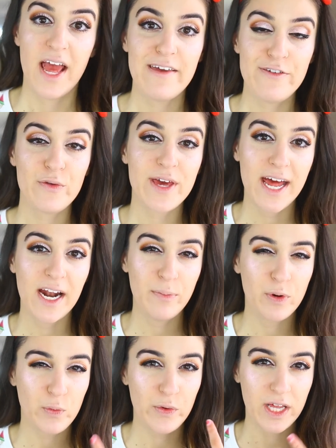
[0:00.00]
If you get
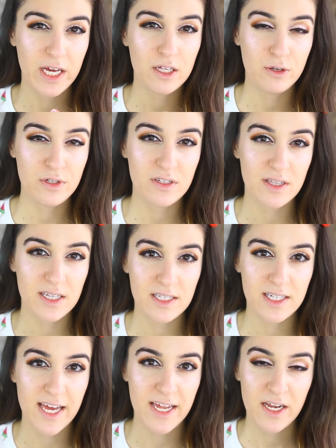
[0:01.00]
up really close to the
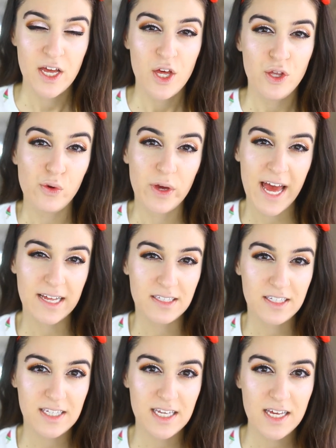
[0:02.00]
skin, you
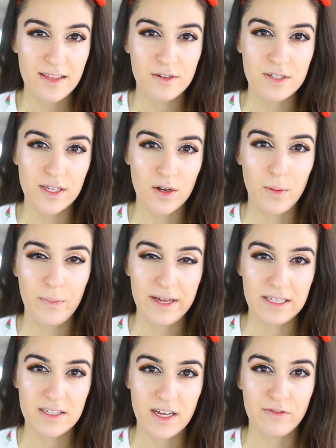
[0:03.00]
can see those little
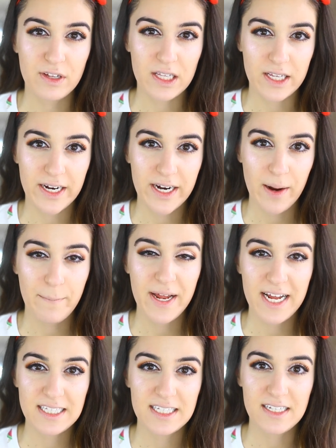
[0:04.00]
bits of glitter,
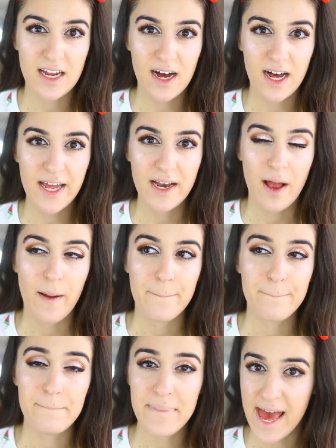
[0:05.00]
but it's not
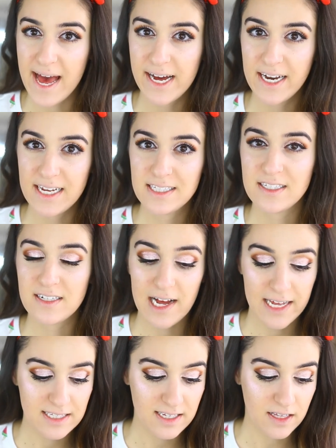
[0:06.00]
bad. It's
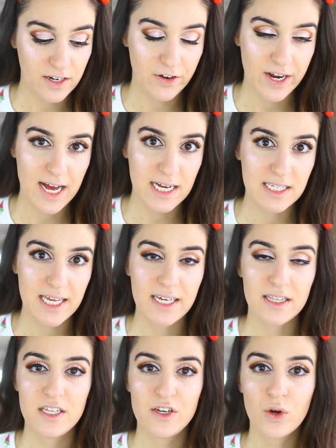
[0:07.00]
not as glittery as
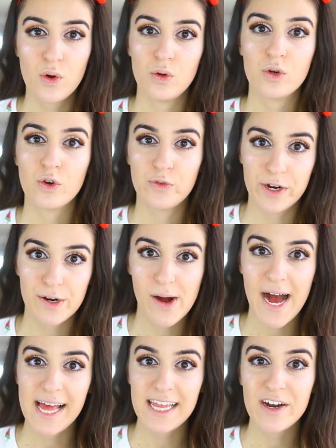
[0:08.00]
like the Nicole Guerriero
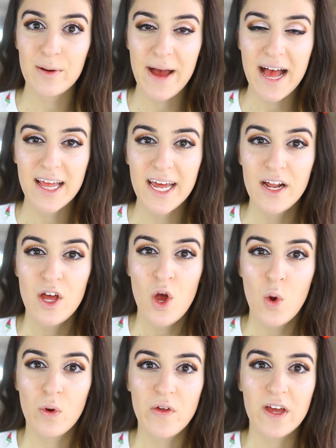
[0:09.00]
highlighter palette
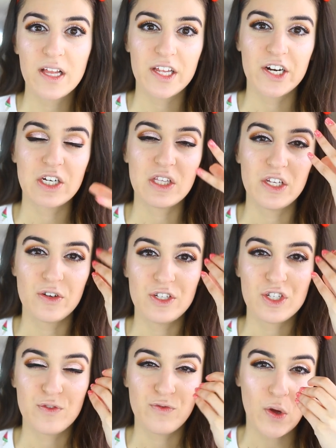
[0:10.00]
where the glitter literally
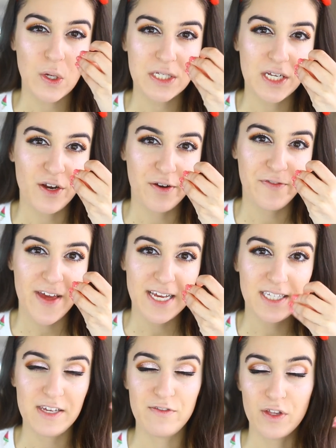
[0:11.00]
just falls on your
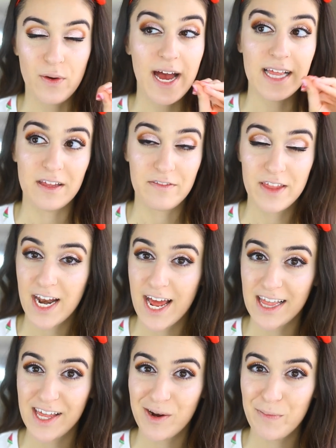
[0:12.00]
face, even though I love that
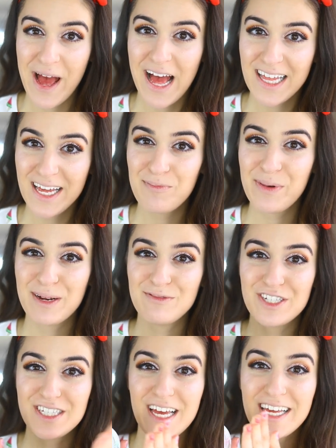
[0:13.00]
highlighter palette, but I'm
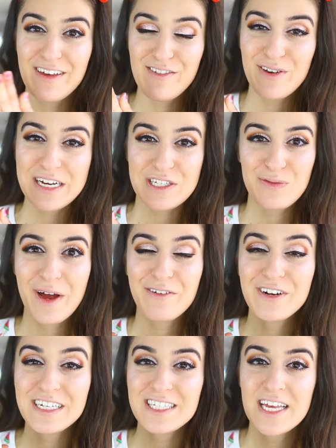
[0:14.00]
just giving you guys a
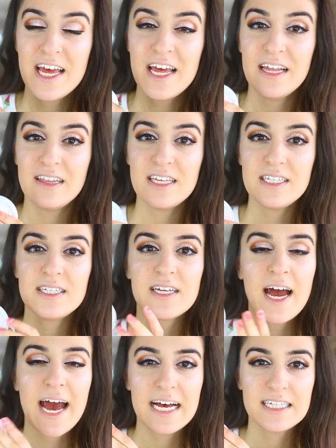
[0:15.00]
reference. This is
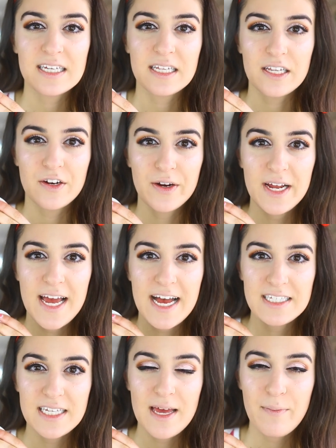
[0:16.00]
not as glittery
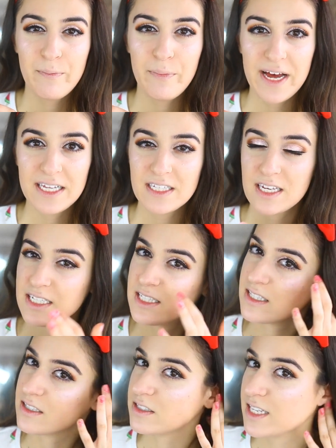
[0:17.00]
as it, but it
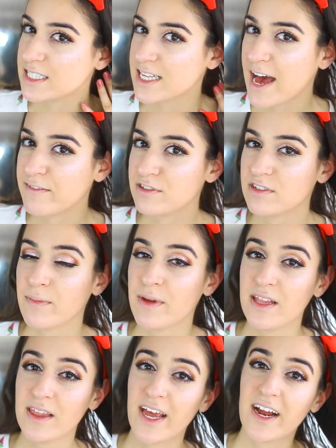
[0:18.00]
still does have some
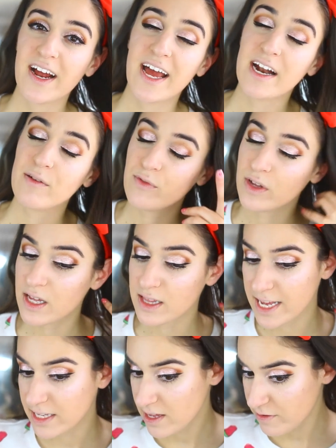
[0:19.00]
in there, and I really
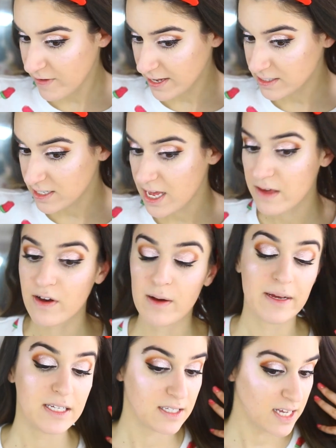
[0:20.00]
like the effect it gave on
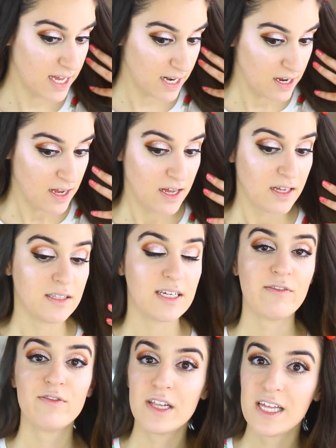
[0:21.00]
my skin
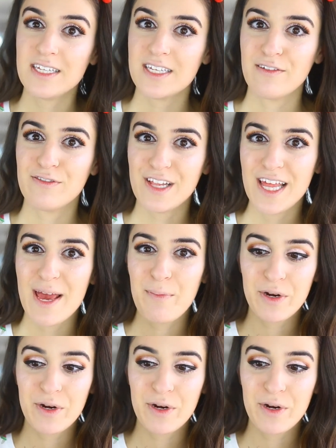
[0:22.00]
definitely, definitely